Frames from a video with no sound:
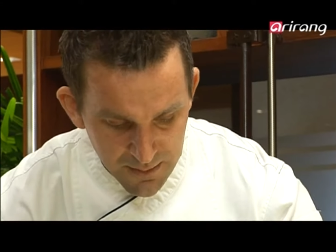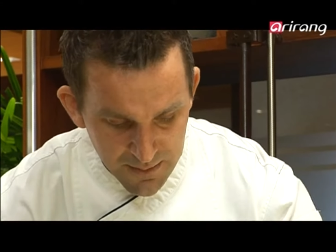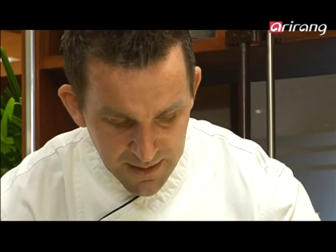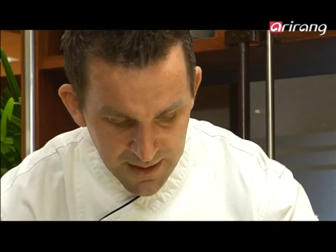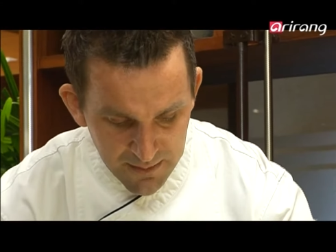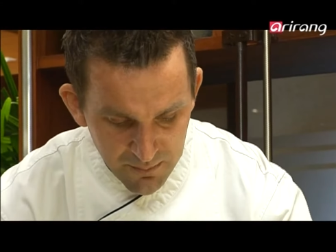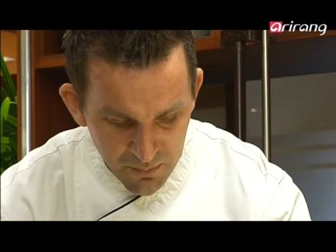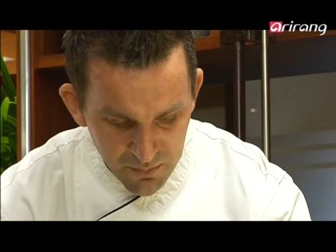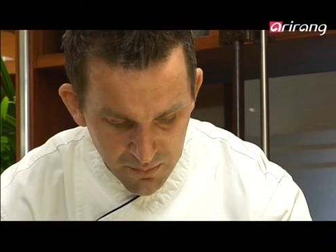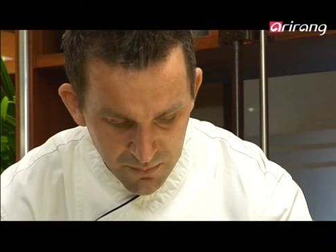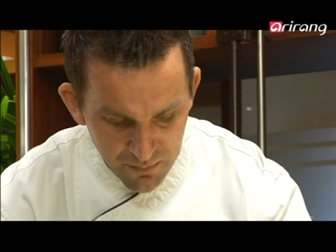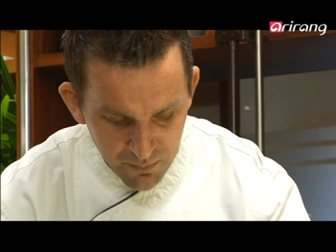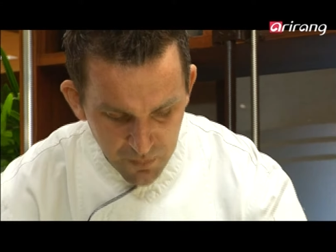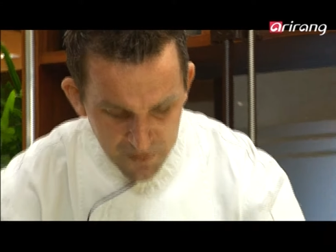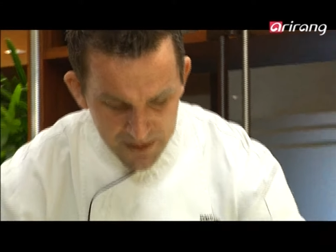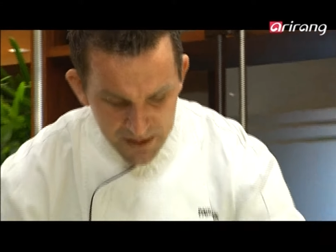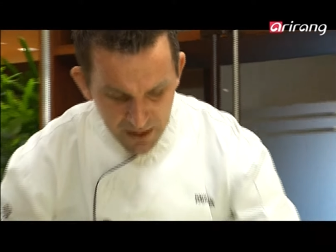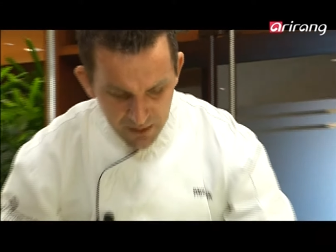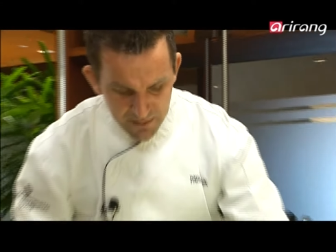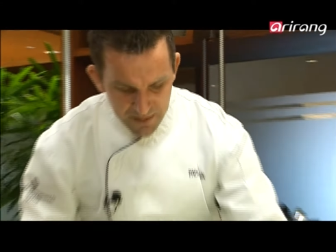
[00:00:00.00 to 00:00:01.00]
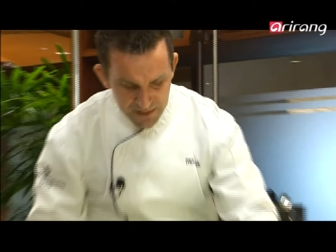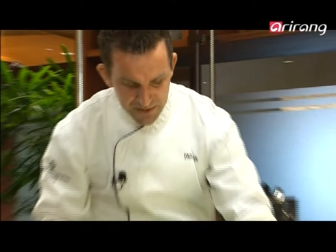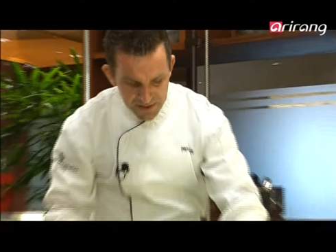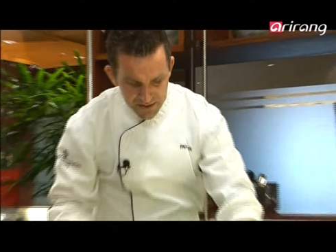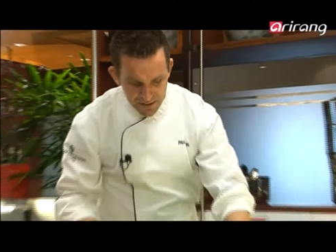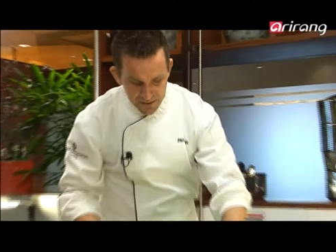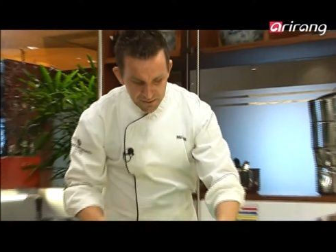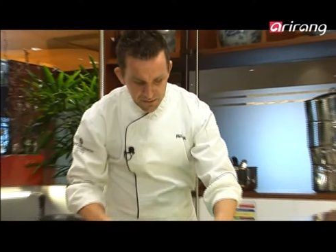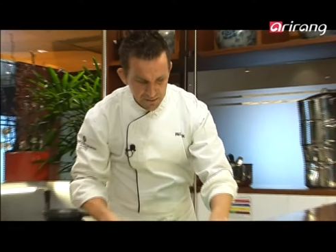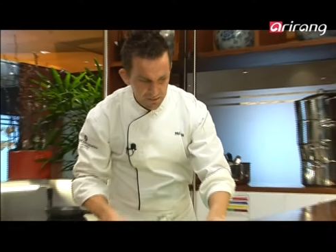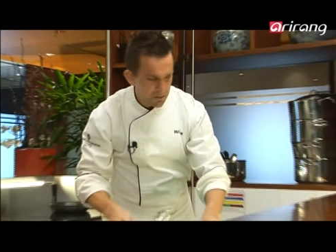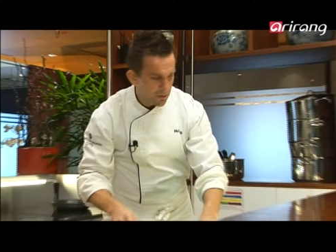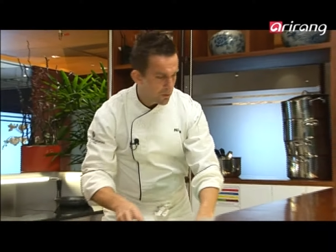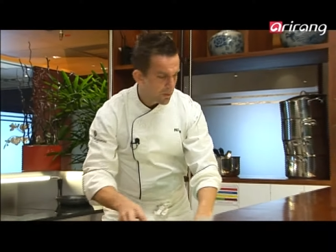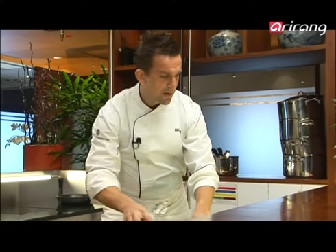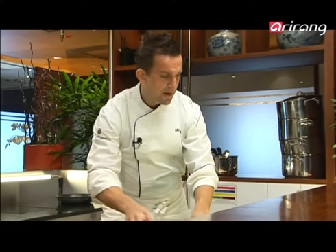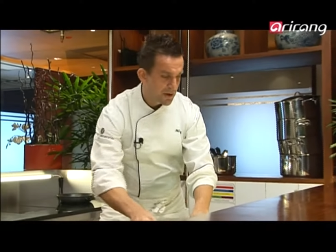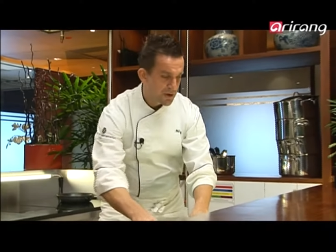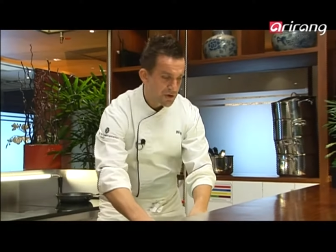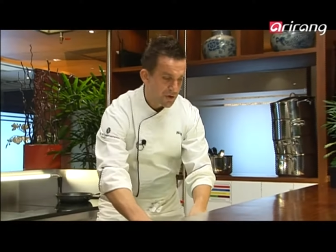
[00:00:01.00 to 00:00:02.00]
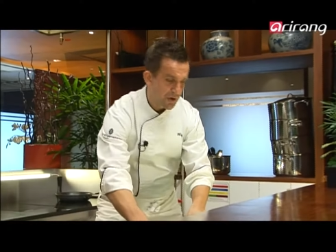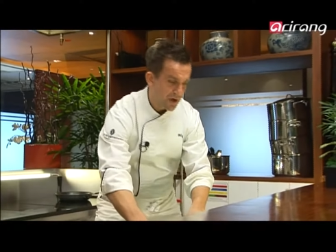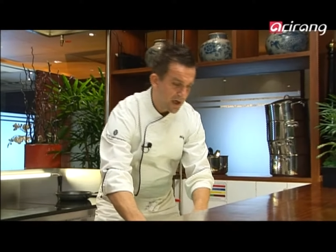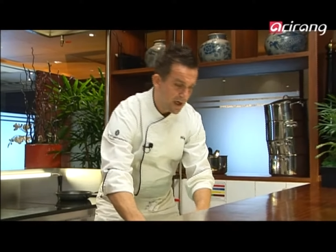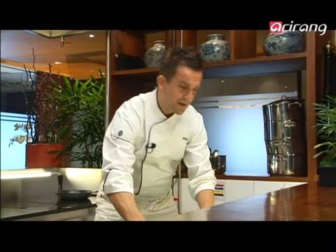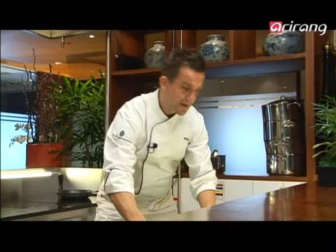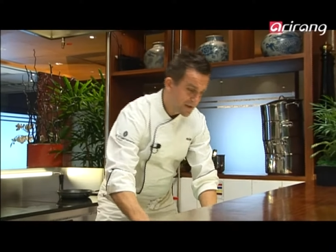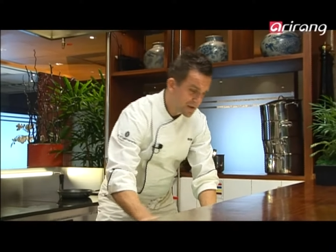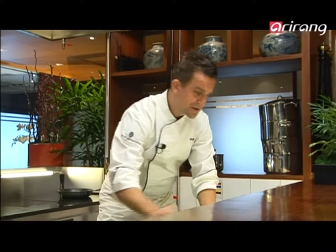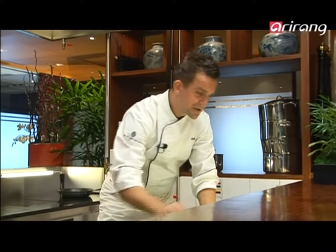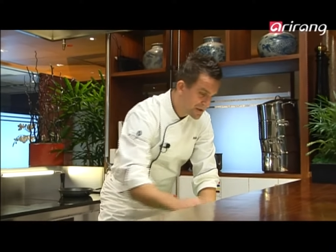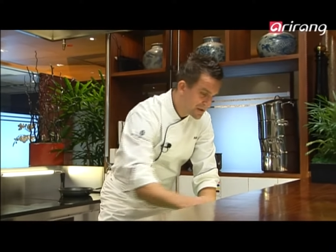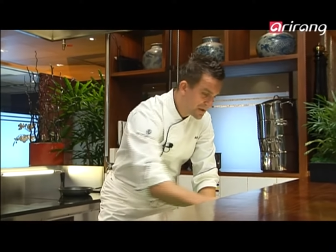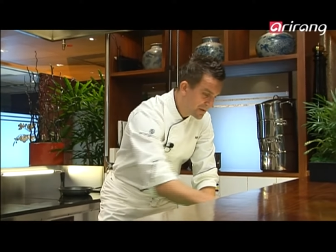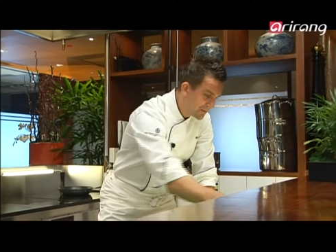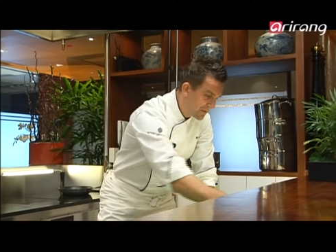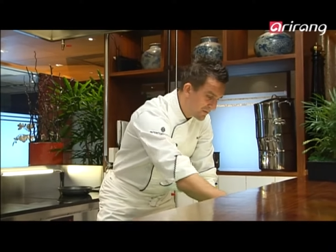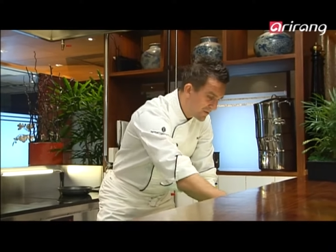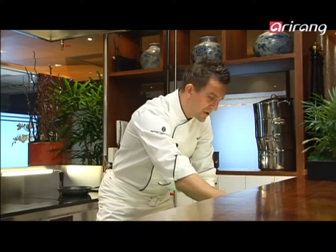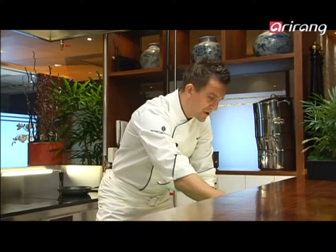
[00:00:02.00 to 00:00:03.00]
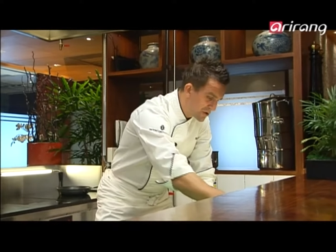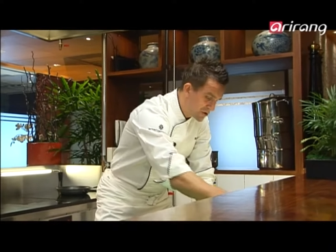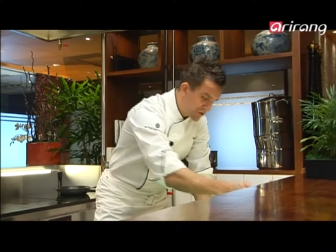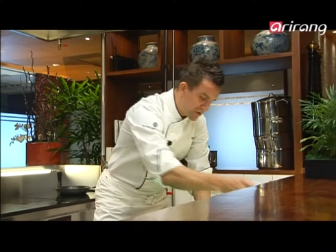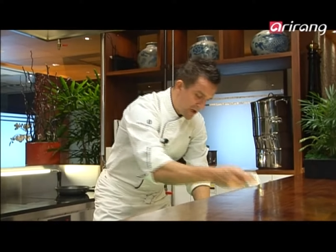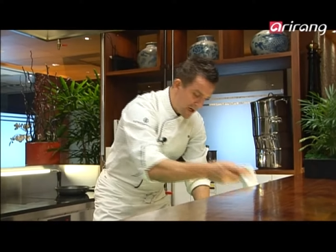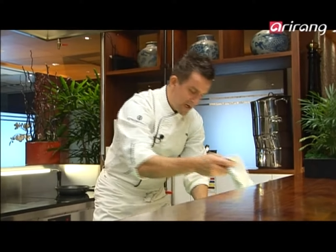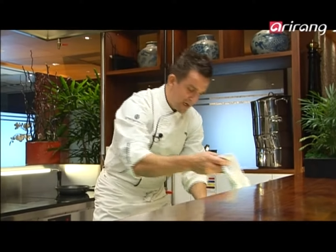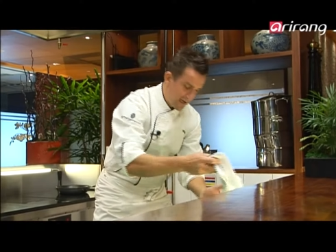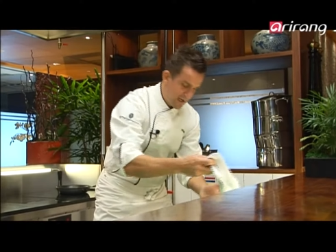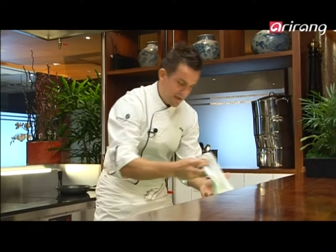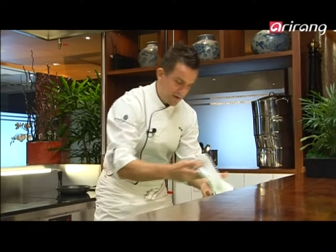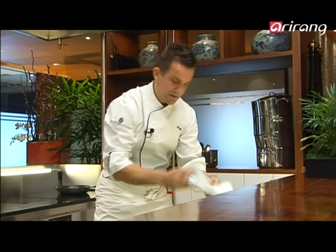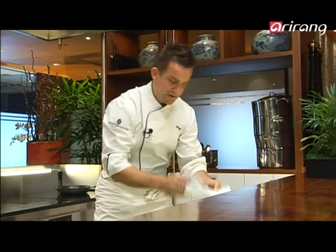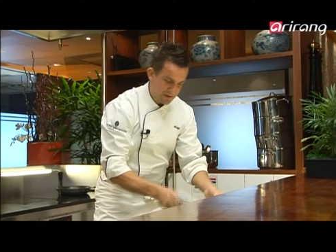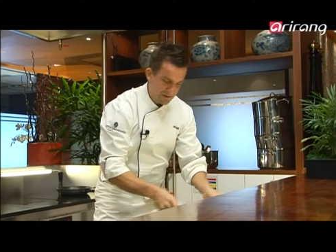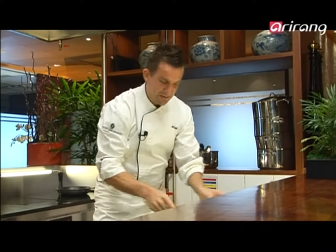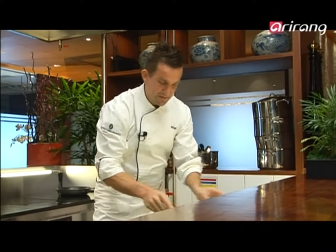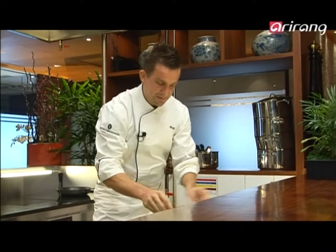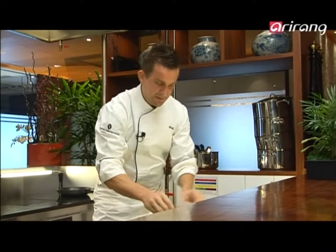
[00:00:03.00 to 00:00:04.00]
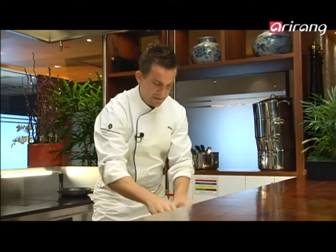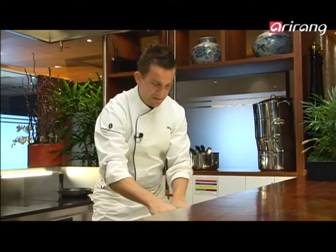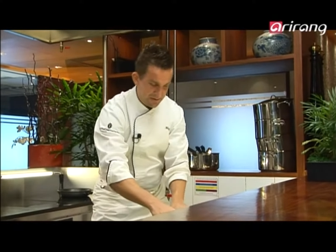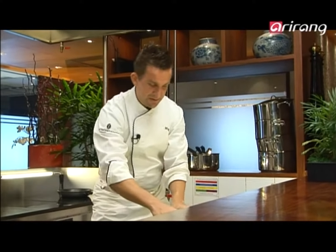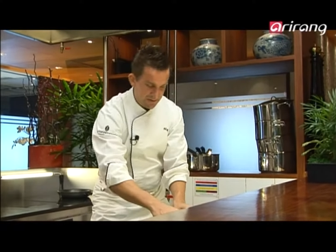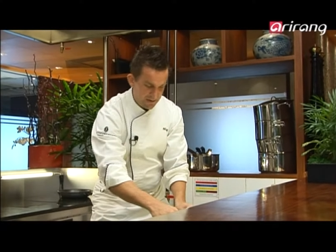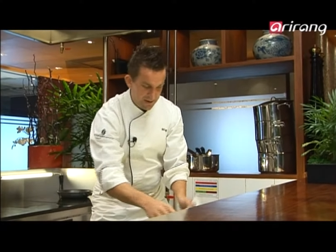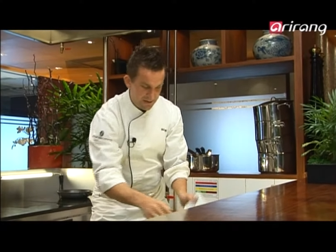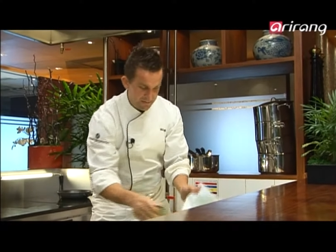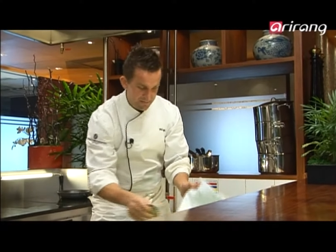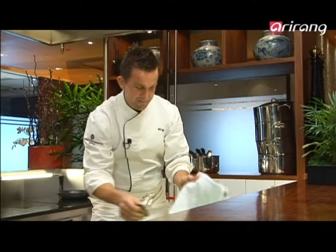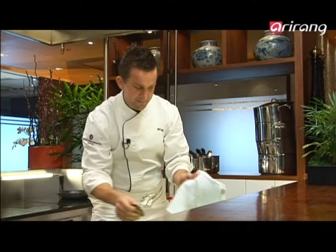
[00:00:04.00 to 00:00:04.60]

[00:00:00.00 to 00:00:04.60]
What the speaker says: Then we're going to, we've got to dry this. We've got to dry it out. That's right.